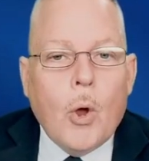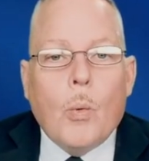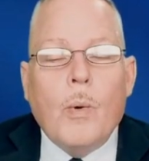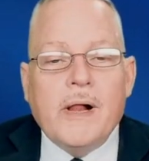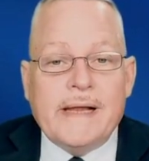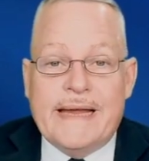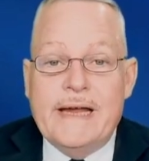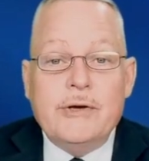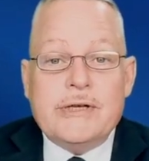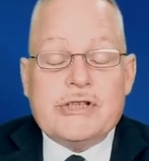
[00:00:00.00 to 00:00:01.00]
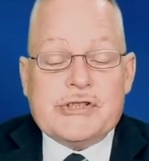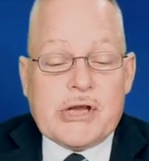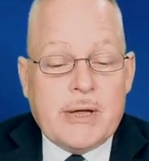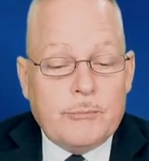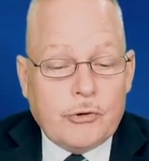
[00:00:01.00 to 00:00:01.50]
Well, here is
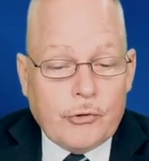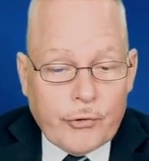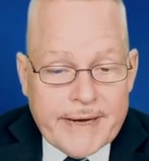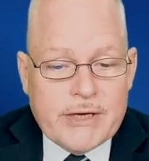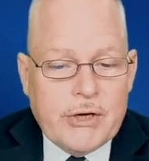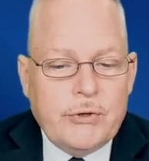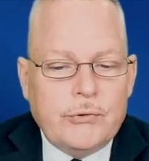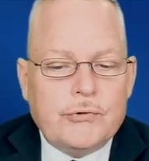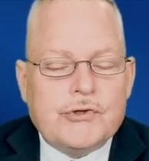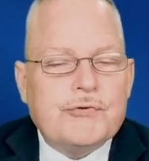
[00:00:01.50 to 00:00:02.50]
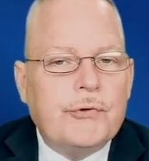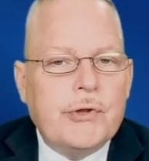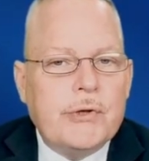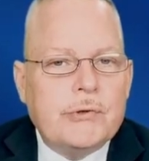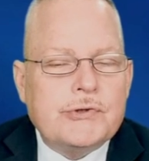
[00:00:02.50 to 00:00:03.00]
some great news for
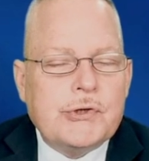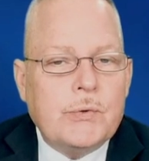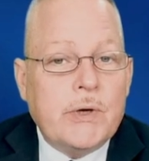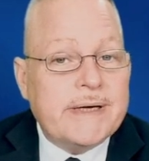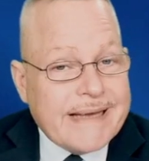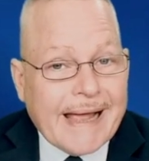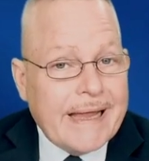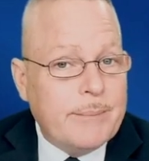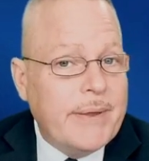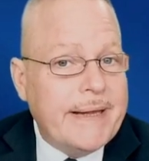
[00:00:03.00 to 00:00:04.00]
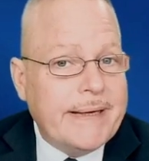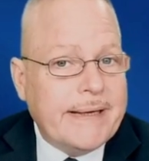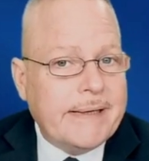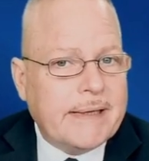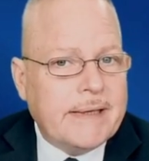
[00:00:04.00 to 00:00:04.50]
those who are
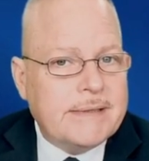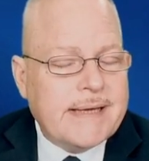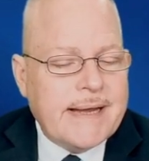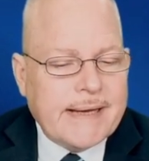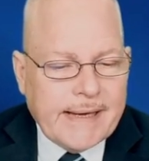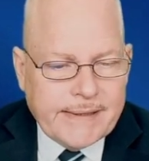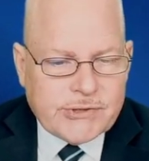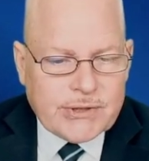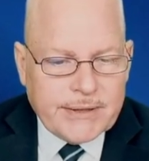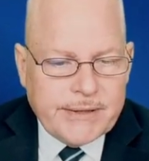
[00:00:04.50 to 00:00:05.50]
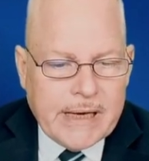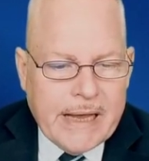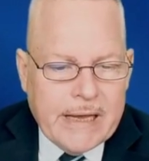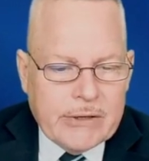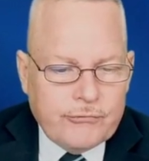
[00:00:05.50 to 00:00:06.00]
diabetic and take insulin.
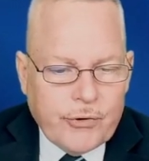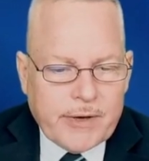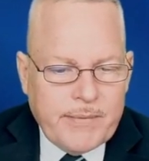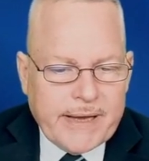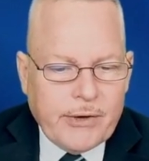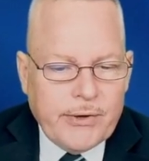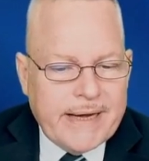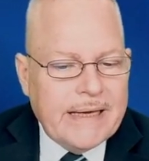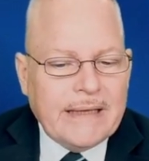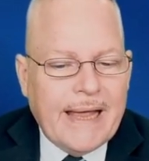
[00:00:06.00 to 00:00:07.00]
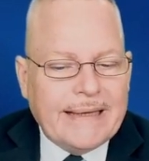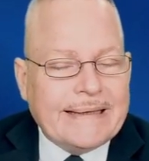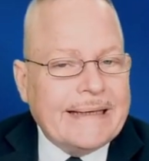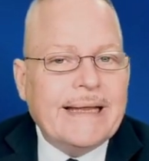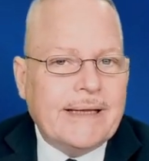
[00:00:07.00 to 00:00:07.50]
Drug maker Eli
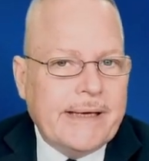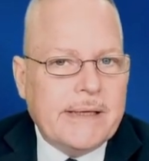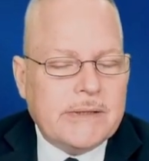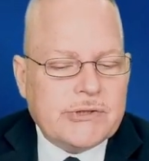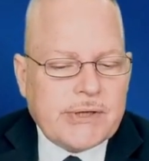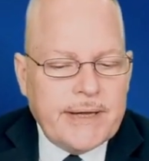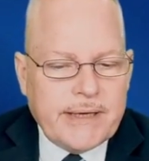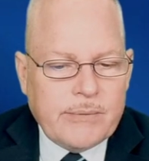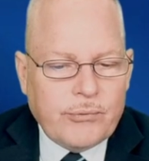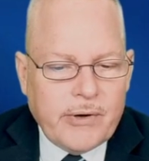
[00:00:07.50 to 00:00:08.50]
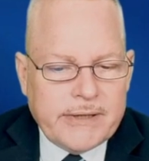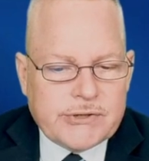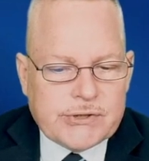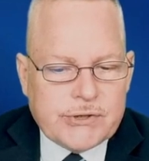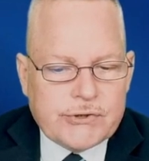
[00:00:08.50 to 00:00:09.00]
Lilly is cutting
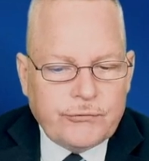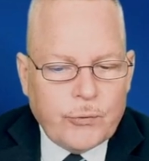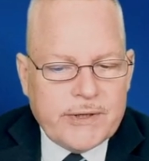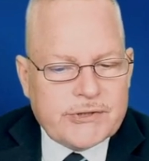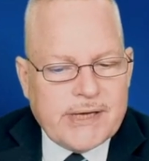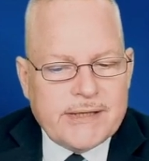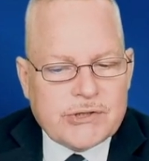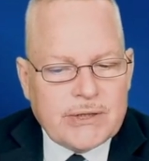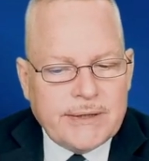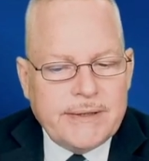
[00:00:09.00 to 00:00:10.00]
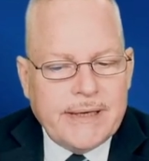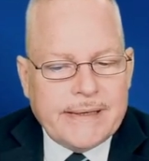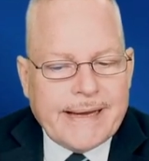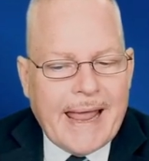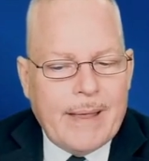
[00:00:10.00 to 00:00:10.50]
prices for its insulin
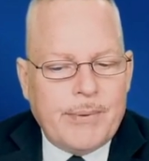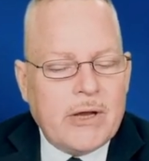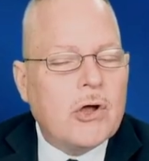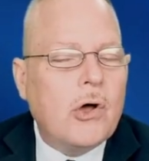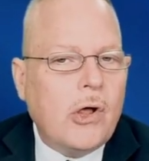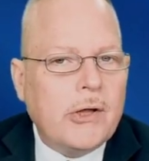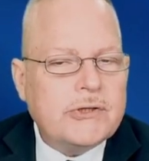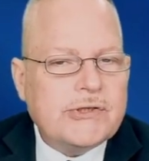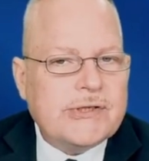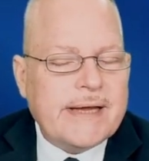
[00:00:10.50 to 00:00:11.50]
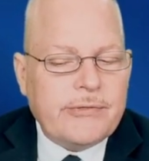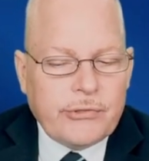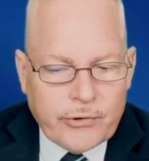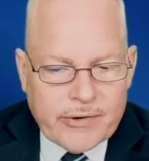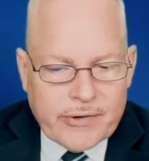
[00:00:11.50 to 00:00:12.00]
and capping costs at
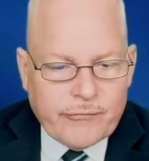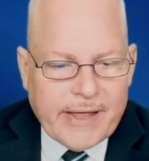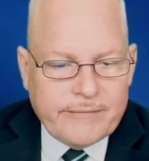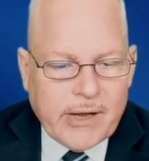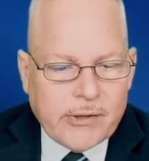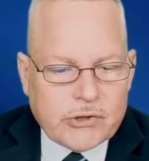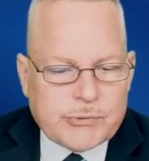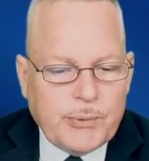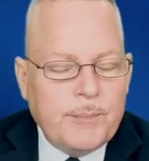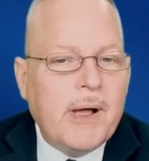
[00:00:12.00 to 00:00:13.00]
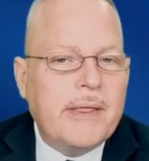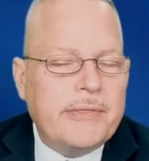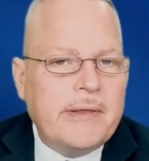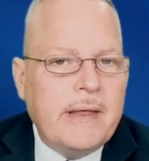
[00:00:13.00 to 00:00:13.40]
$35 per month.